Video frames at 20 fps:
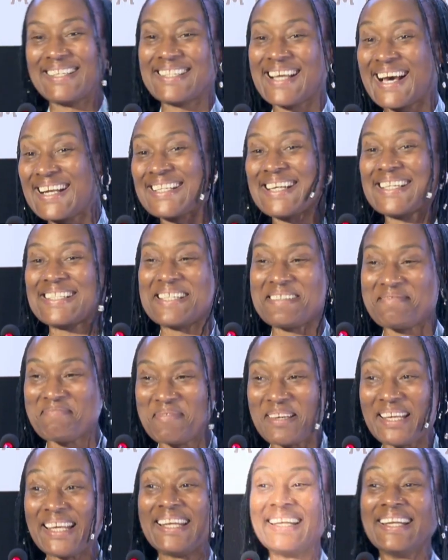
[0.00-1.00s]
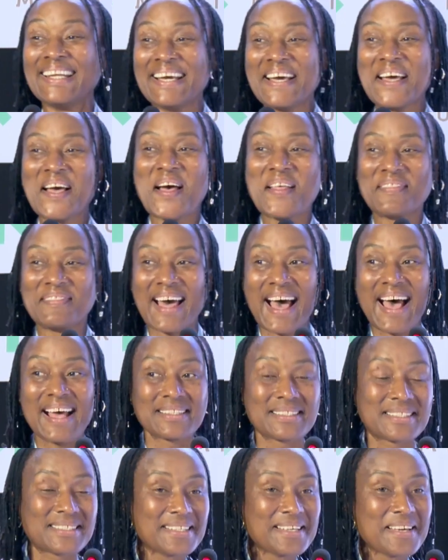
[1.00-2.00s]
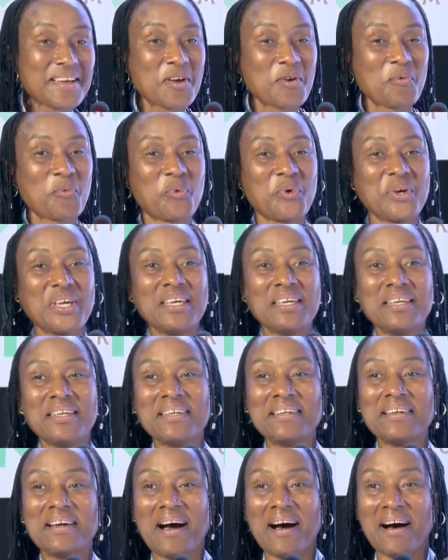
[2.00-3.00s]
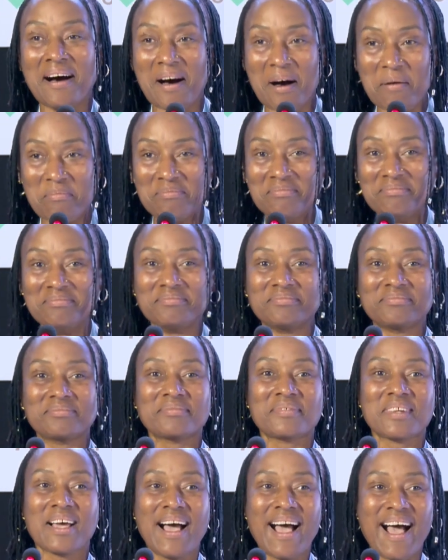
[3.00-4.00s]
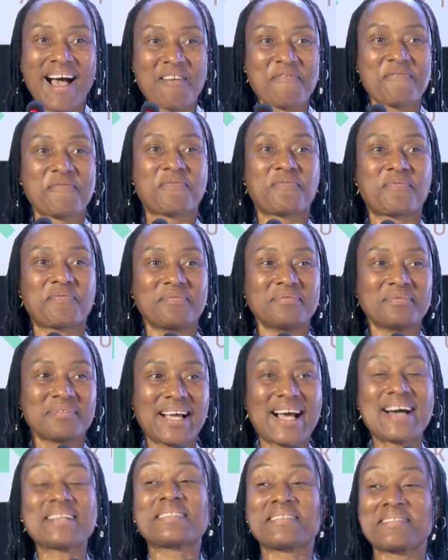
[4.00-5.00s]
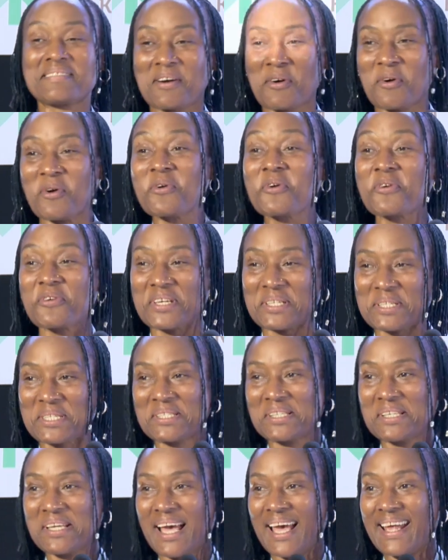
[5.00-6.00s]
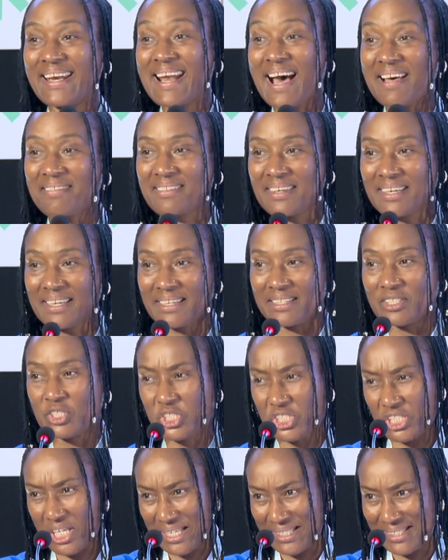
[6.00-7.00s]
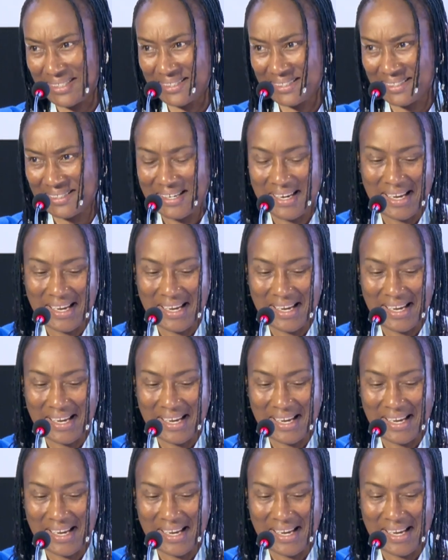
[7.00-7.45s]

That doesn't mean that we have cast the concrete and nothing can change.